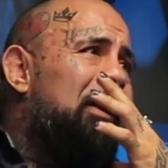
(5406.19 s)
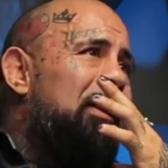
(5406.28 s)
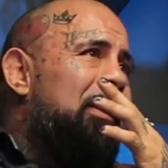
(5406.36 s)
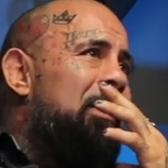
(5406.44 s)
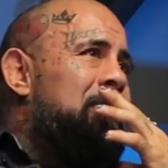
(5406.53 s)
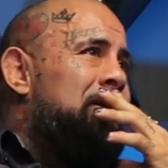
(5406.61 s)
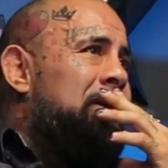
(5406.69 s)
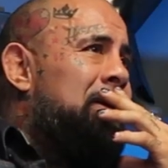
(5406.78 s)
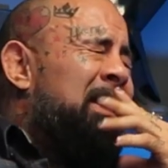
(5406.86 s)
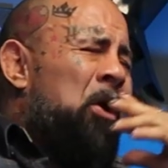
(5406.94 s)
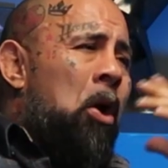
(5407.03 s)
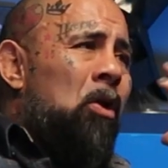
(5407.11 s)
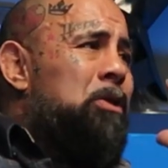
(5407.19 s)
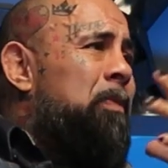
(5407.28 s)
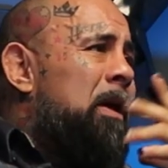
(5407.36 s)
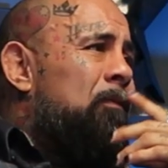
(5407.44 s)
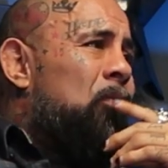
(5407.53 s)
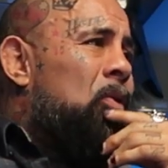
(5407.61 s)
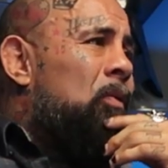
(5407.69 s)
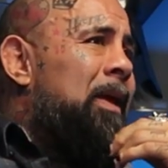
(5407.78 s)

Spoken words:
that he's going to get college paid for.